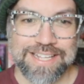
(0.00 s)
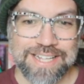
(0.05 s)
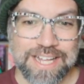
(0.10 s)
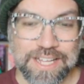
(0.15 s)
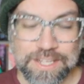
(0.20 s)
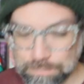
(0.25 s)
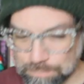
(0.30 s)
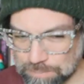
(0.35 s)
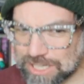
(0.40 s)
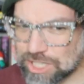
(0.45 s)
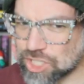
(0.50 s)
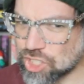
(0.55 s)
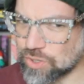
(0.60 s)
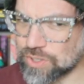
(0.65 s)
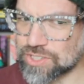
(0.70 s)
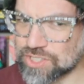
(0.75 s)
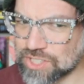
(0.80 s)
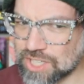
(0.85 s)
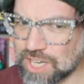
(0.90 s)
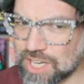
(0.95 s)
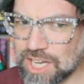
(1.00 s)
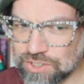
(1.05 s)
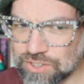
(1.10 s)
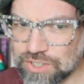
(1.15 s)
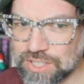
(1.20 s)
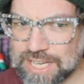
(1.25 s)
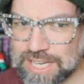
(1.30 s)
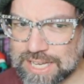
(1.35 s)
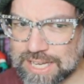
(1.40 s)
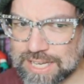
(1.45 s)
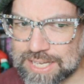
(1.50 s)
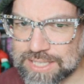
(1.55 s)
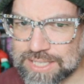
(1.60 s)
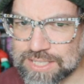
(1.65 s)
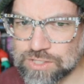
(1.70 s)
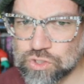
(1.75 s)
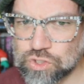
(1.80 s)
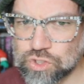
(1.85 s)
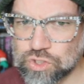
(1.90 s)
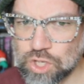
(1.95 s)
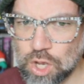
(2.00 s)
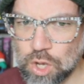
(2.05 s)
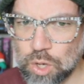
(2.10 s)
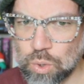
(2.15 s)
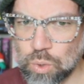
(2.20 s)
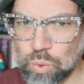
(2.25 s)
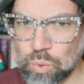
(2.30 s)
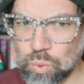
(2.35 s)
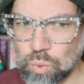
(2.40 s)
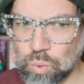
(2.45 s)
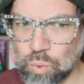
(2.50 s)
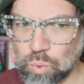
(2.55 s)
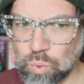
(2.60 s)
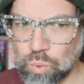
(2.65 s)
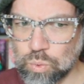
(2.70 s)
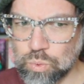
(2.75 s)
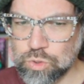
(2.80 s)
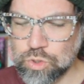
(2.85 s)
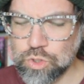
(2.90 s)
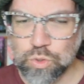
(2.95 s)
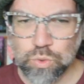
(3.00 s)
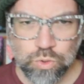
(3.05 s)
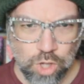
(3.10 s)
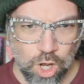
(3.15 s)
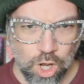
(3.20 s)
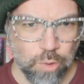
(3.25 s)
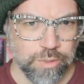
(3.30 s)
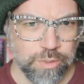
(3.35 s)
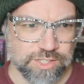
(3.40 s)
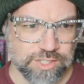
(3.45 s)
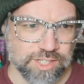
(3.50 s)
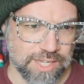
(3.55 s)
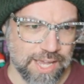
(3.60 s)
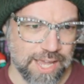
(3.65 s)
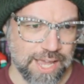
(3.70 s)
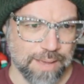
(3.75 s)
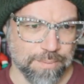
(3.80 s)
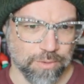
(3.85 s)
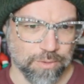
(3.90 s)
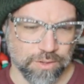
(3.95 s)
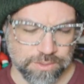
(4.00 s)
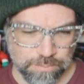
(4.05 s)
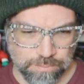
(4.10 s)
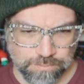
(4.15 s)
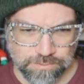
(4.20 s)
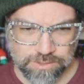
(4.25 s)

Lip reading: Now, the picture is colored in, so you know it's a camel.